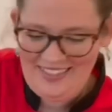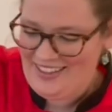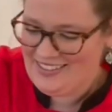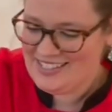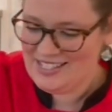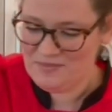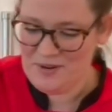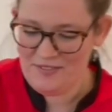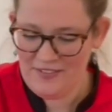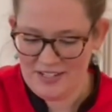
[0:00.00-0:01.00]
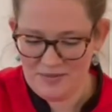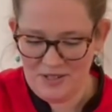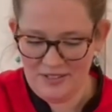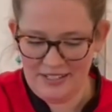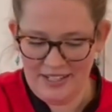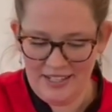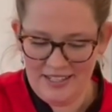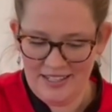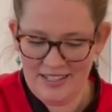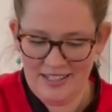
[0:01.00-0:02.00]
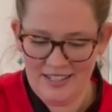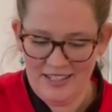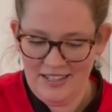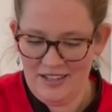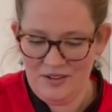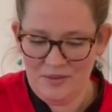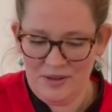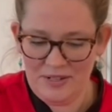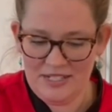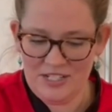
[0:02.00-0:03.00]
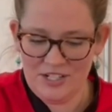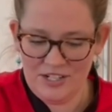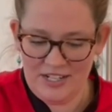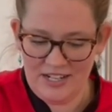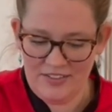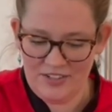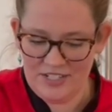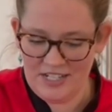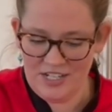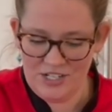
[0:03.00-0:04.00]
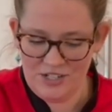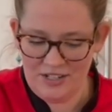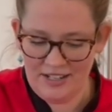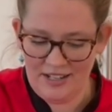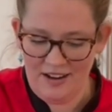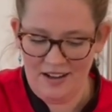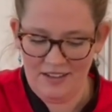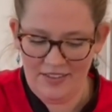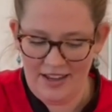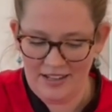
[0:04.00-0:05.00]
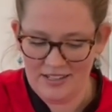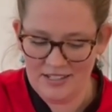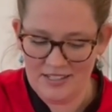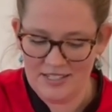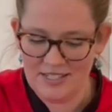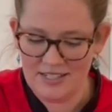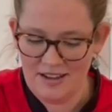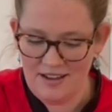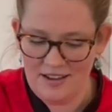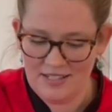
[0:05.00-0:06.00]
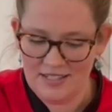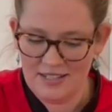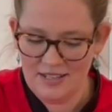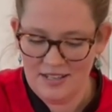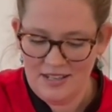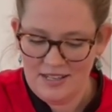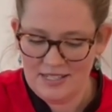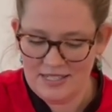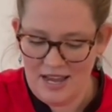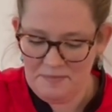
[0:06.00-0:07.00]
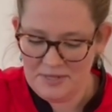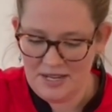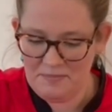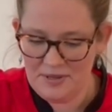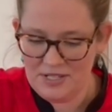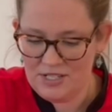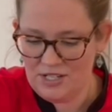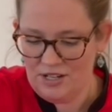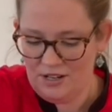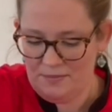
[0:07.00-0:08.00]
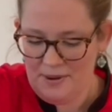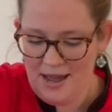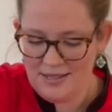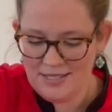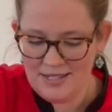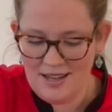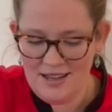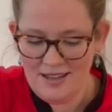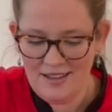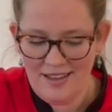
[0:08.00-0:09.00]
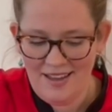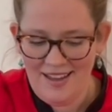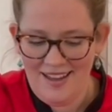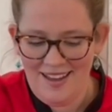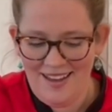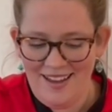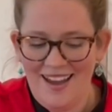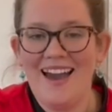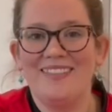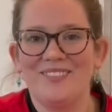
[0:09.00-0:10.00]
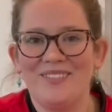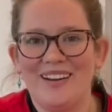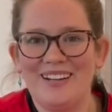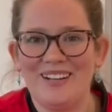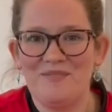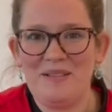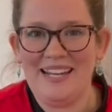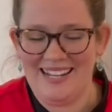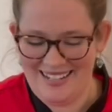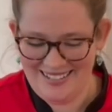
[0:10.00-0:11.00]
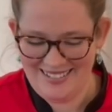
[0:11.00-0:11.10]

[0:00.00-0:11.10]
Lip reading: then this is perfect. You don't need to dirty another dish. You can get all that good sauce sopped up into your pasta, and we're ready to go plate it.